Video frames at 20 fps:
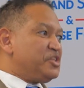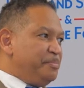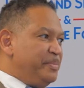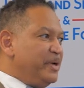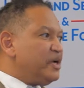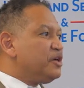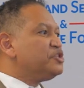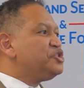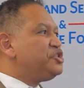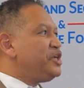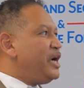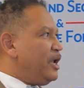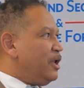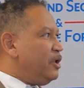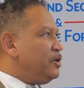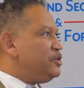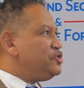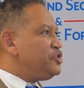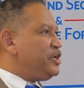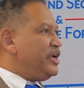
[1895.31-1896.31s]
a bigger
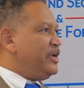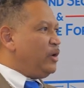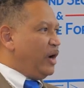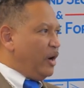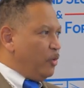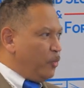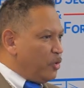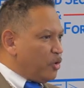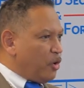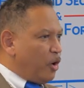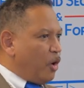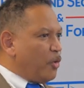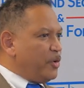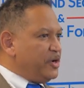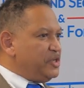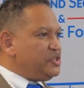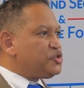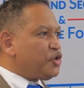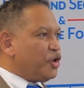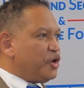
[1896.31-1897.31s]
challenge, and we're
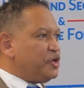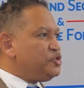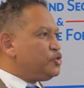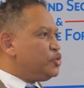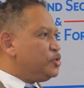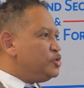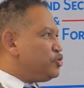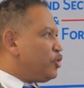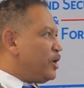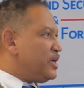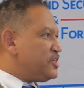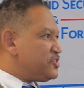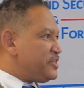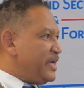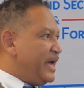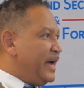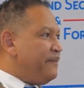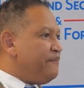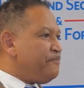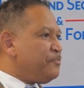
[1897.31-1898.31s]
already starting to address
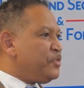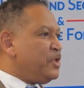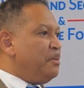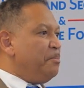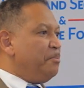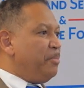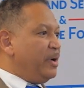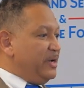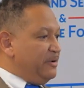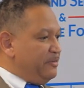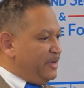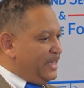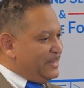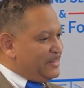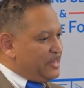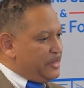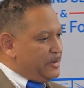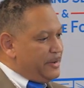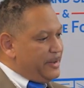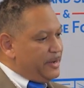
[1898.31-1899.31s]
that. But in
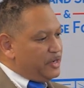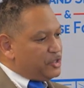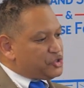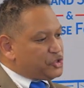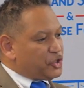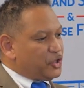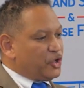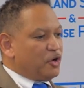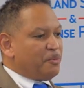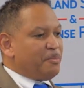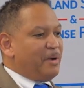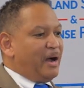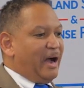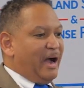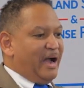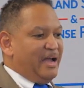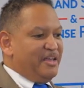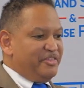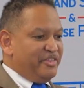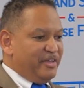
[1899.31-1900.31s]
the near term,
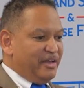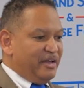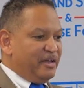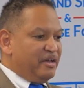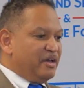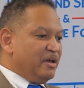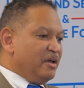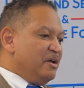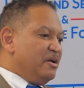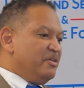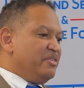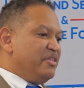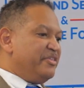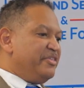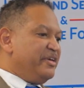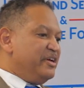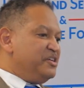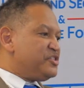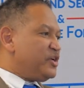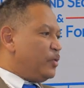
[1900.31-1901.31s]
I think the
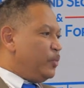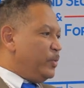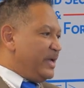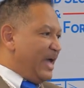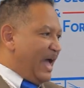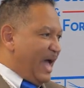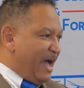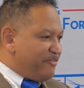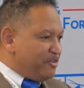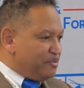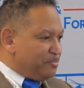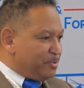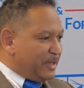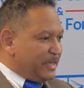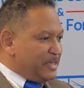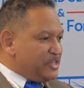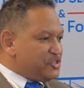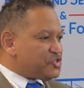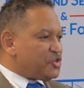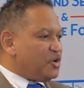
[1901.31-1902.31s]
things that we have in
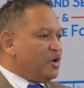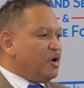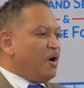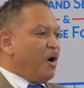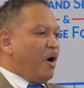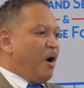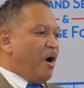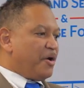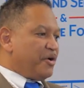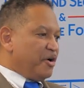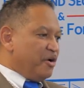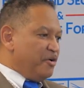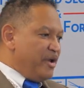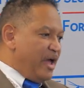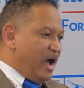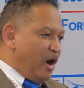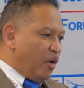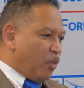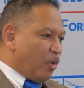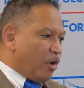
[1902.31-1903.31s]
place on our
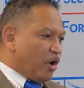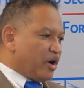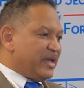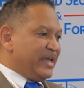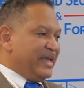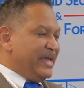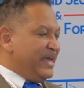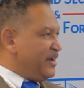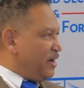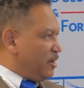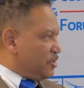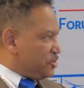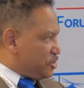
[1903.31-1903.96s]
network, in our